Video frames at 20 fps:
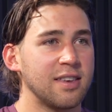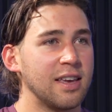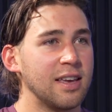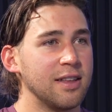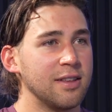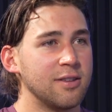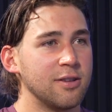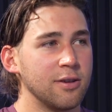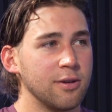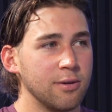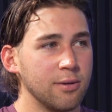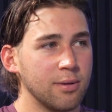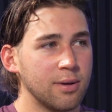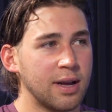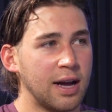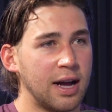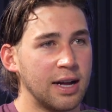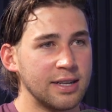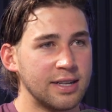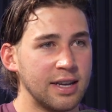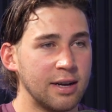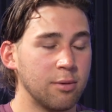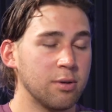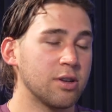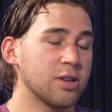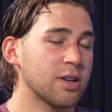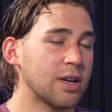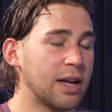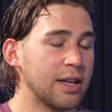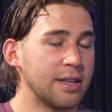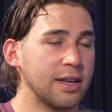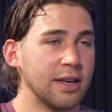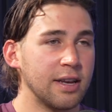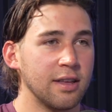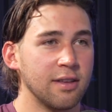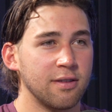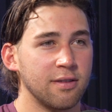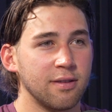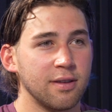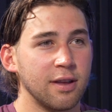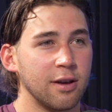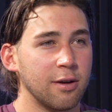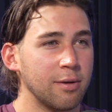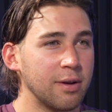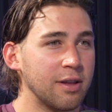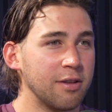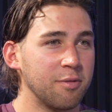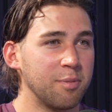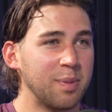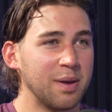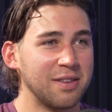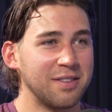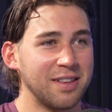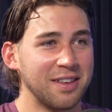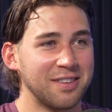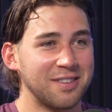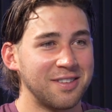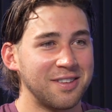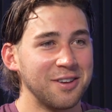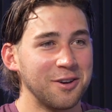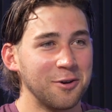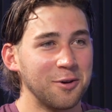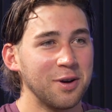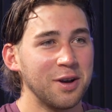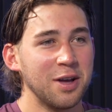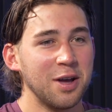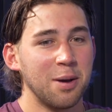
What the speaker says: into content, which content is, it is business too, mm-hmm.